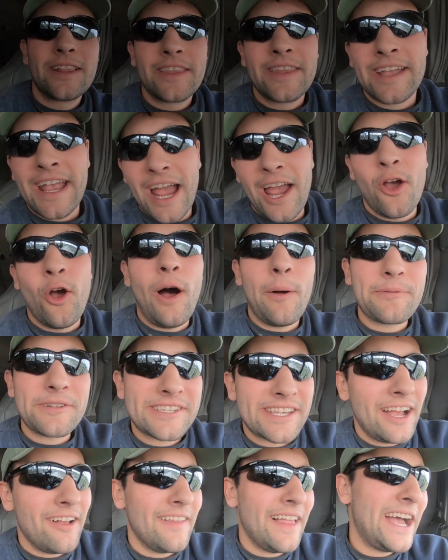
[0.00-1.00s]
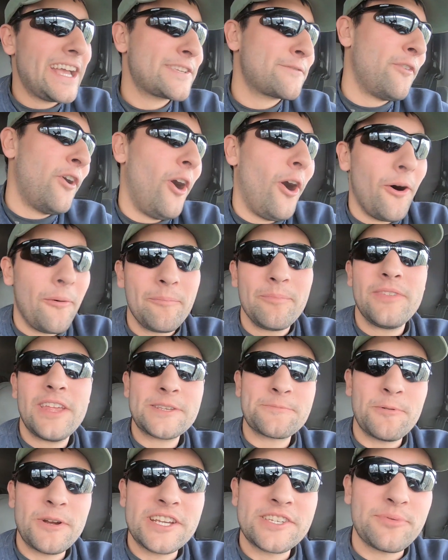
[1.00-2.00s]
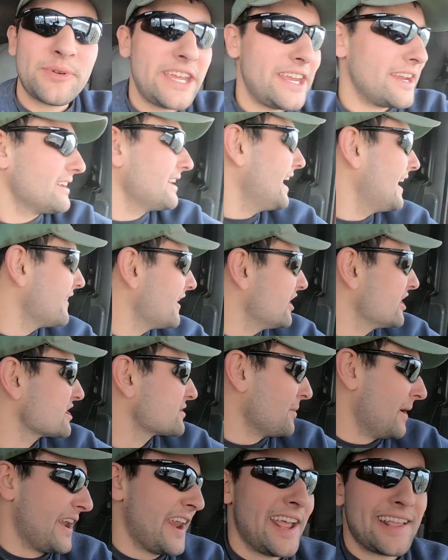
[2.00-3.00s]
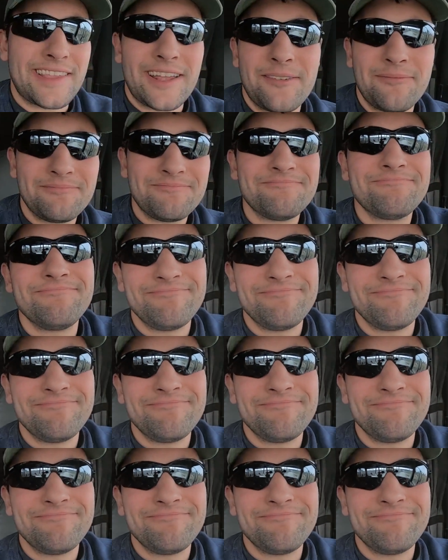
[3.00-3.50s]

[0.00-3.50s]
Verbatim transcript: the guy who helped us out last fall. That's pretty sweet. And there just one Nathan.